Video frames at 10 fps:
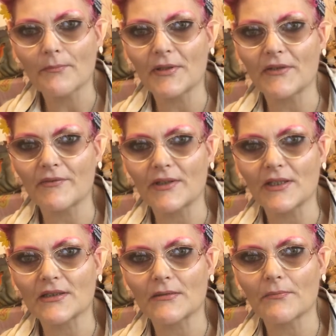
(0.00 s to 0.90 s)

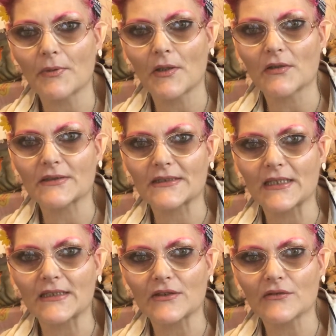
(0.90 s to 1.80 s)
period box
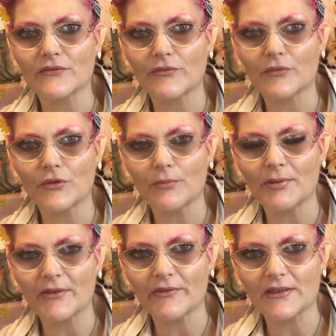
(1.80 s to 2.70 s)
that deals with all your
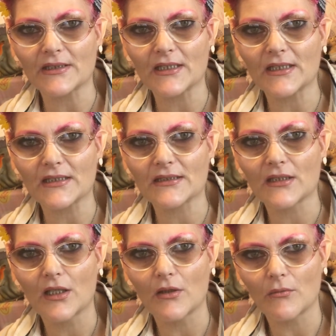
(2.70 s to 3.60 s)
period needs
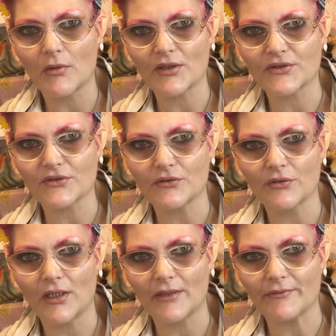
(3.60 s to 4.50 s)
whilst
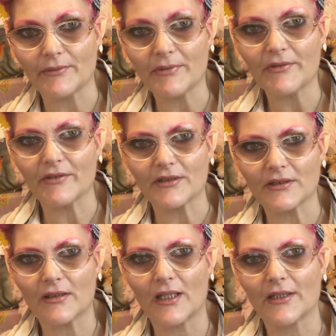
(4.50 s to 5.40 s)
you're having a period,
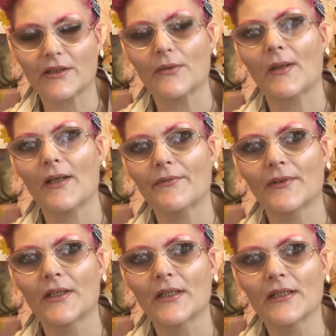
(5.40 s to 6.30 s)
like you have
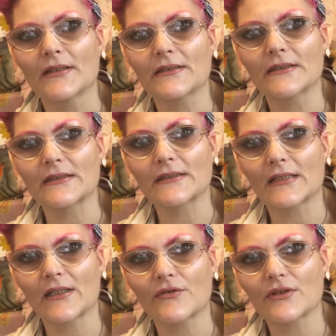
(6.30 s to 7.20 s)

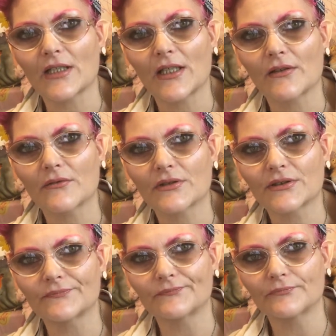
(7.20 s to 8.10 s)
sanitary
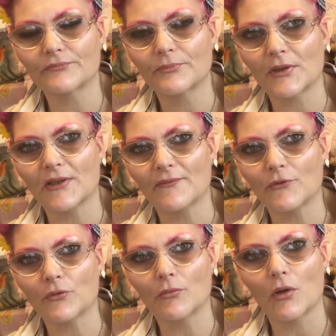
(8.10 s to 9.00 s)
towels, body
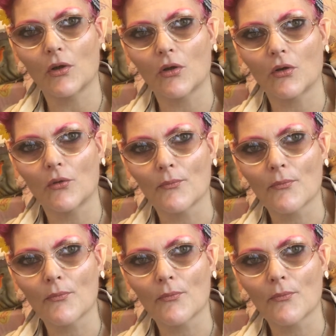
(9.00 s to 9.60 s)
form or